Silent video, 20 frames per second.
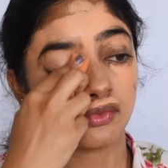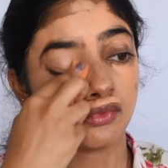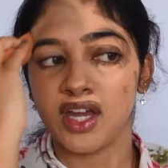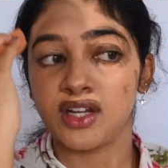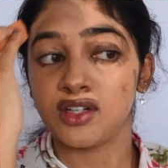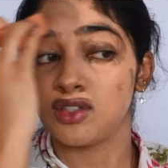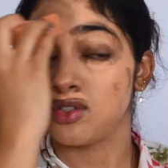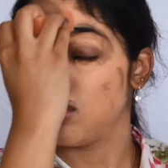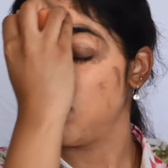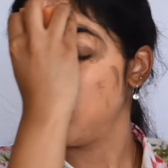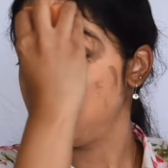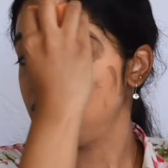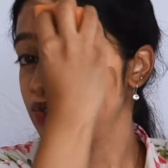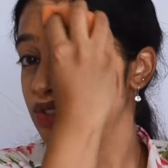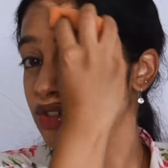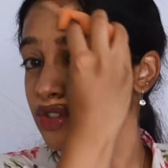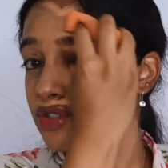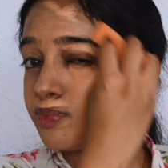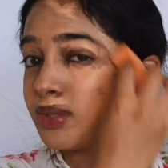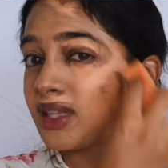And don't use
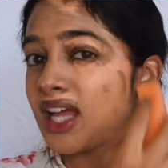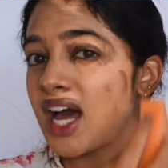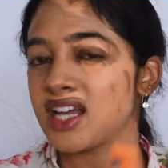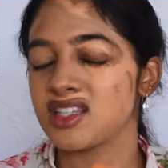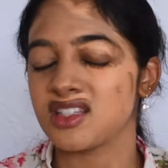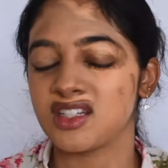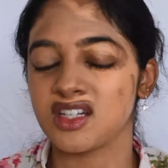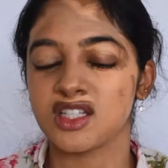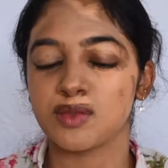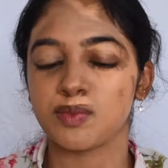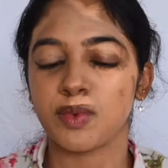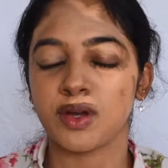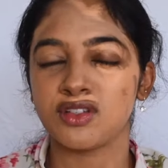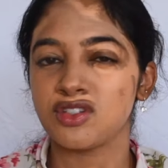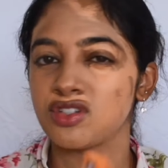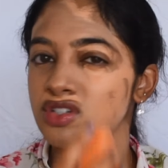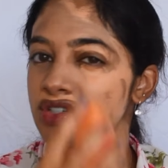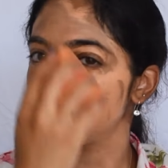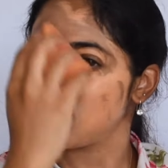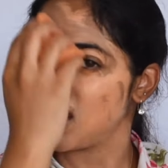those plastic
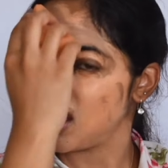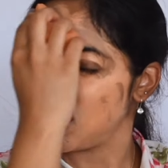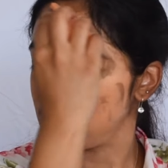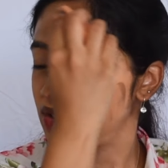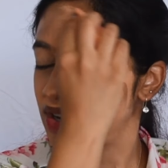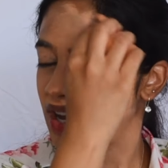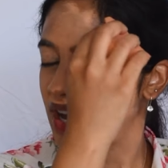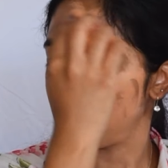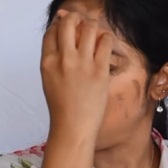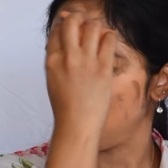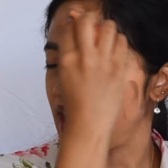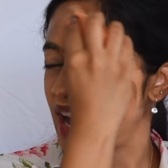sponges that you get